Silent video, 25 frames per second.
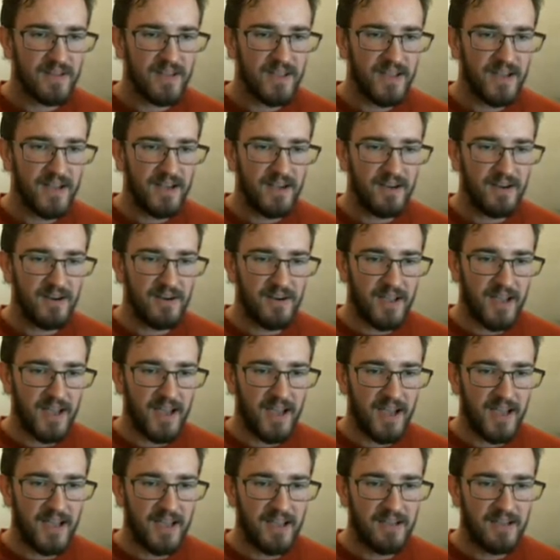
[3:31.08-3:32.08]
Yeah,
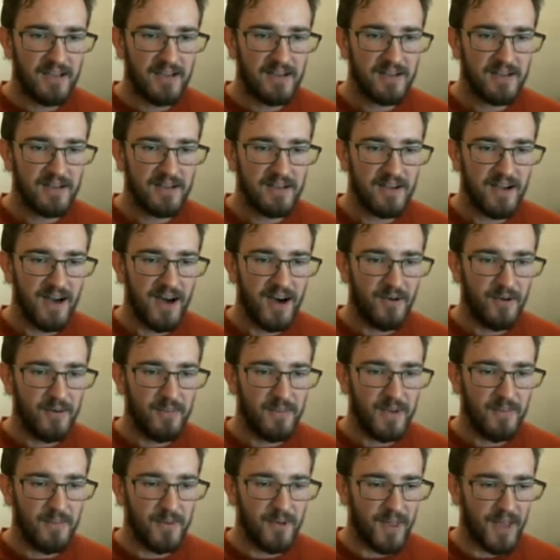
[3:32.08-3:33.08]
okay. I'll
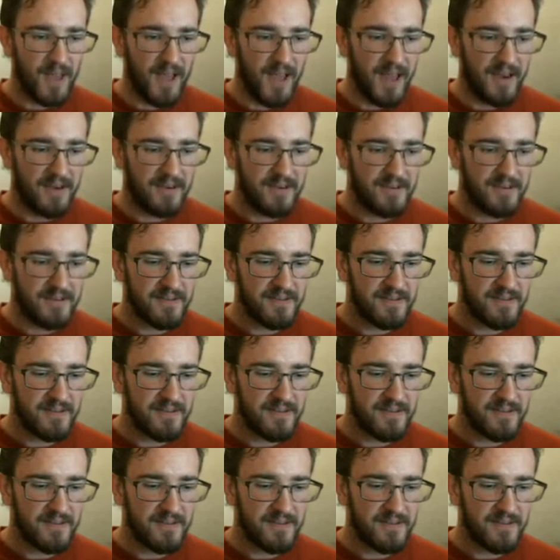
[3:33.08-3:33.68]
remember that.